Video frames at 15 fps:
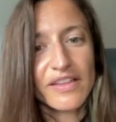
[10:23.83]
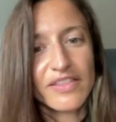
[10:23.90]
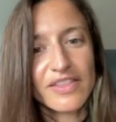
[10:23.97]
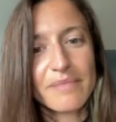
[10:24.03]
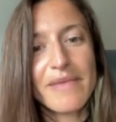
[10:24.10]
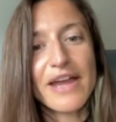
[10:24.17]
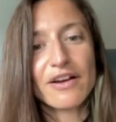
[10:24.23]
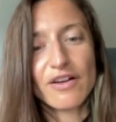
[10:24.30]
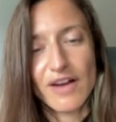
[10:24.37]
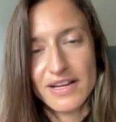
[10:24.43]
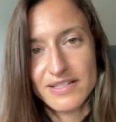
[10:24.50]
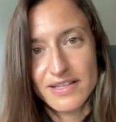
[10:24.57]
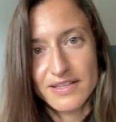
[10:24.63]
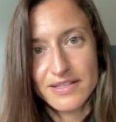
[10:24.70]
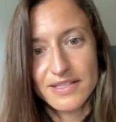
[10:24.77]
The
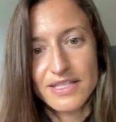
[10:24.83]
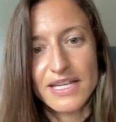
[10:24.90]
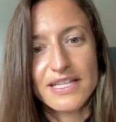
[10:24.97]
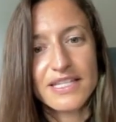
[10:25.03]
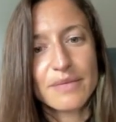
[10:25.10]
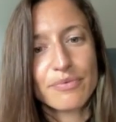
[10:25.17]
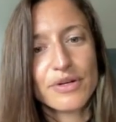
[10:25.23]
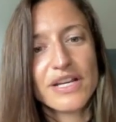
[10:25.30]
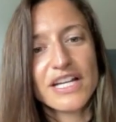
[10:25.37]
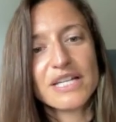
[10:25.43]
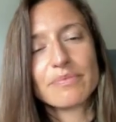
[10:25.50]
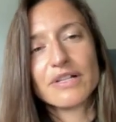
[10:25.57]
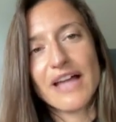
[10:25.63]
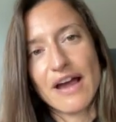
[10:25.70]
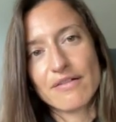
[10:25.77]
meta-crisis is the
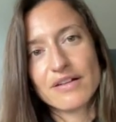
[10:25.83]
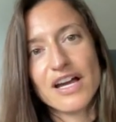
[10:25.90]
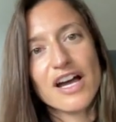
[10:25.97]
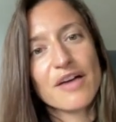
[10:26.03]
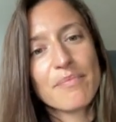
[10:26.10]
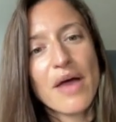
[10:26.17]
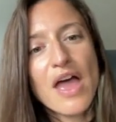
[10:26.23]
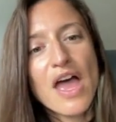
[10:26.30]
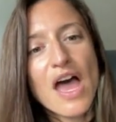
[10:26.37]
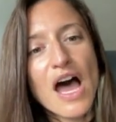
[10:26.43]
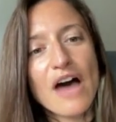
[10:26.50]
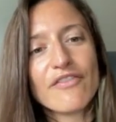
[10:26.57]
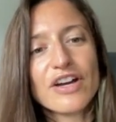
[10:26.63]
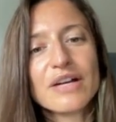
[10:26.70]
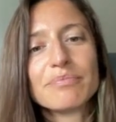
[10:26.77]
predictable outcome
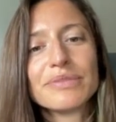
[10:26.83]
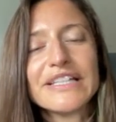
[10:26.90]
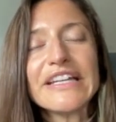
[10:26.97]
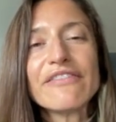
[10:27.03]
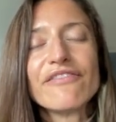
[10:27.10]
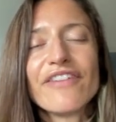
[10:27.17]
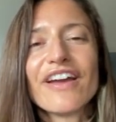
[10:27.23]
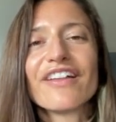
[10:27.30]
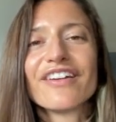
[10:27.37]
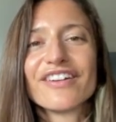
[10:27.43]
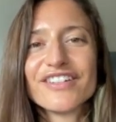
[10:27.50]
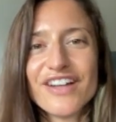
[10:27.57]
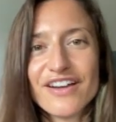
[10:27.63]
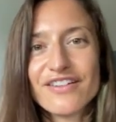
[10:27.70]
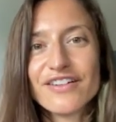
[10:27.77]
of a complete
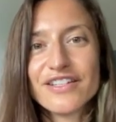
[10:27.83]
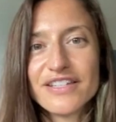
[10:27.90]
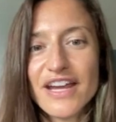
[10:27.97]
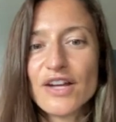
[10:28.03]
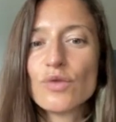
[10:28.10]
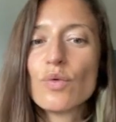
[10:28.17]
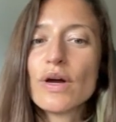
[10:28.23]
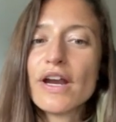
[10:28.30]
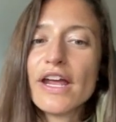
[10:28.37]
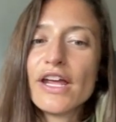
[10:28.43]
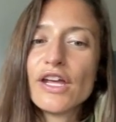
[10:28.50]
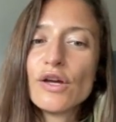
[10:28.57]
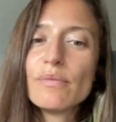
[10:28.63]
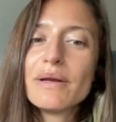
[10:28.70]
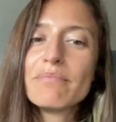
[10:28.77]
failure to understand what a
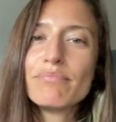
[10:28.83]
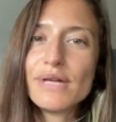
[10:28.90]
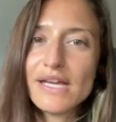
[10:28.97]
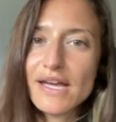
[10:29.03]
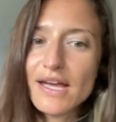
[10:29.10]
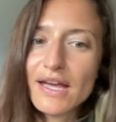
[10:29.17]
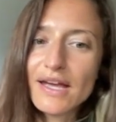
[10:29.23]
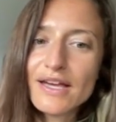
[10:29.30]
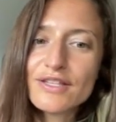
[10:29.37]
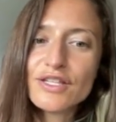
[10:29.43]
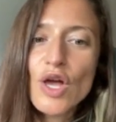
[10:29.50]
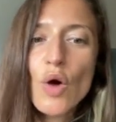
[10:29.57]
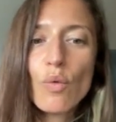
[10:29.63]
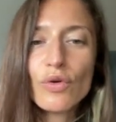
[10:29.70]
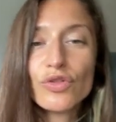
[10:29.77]
human being
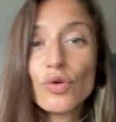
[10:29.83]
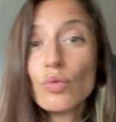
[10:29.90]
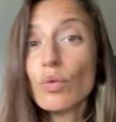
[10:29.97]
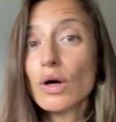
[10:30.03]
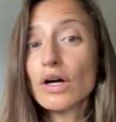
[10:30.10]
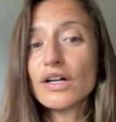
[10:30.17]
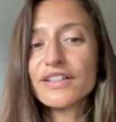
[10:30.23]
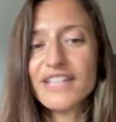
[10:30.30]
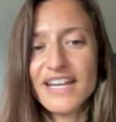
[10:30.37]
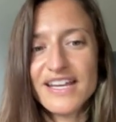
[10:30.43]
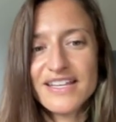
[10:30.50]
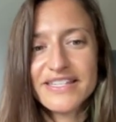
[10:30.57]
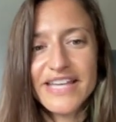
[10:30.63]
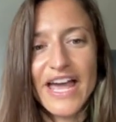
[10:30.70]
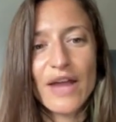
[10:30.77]
is, what the world
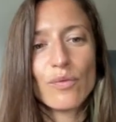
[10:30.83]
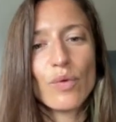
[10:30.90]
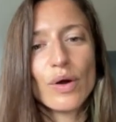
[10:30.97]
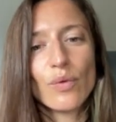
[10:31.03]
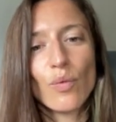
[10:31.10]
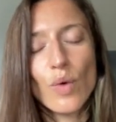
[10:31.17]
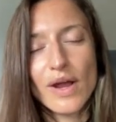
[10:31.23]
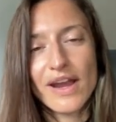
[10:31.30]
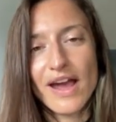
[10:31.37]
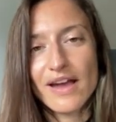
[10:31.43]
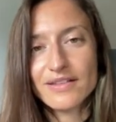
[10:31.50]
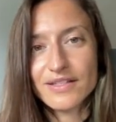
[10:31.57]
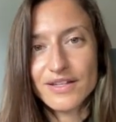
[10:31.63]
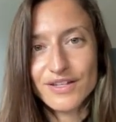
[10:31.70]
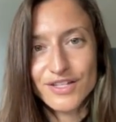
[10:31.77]
is, and what one
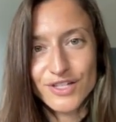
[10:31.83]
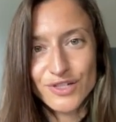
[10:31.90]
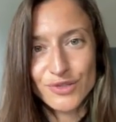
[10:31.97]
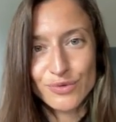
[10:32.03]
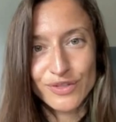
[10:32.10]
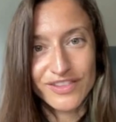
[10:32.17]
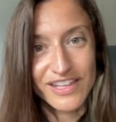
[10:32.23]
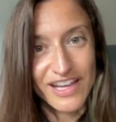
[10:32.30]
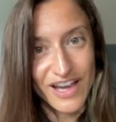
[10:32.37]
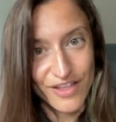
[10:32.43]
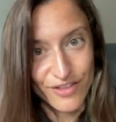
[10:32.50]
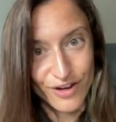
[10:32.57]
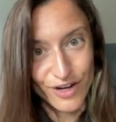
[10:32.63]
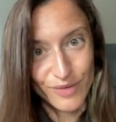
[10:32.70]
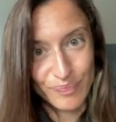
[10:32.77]
has to do with the
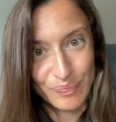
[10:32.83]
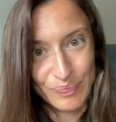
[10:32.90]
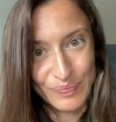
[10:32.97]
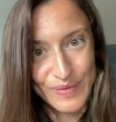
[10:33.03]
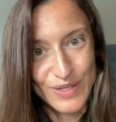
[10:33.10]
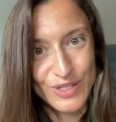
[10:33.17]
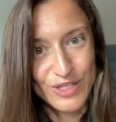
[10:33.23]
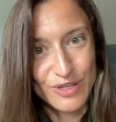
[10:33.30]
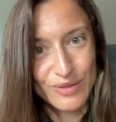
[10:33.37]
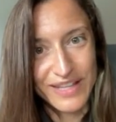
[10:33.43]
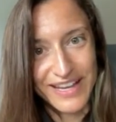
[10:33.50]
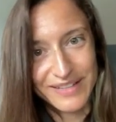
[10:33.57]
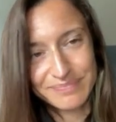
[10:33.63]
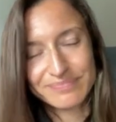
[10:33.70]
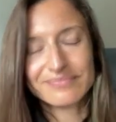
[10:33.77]
other. So,
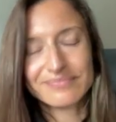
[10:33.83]
like,